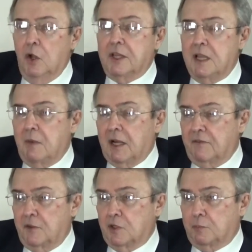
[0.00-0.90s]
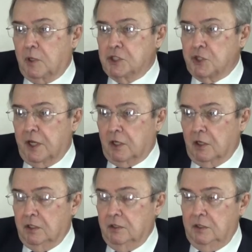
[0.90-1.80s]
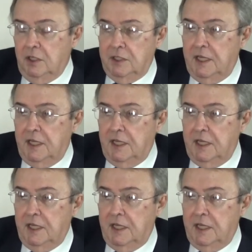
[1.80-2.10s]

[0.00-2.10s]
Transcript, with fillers: it all came out of the Depression era, mm -hmm.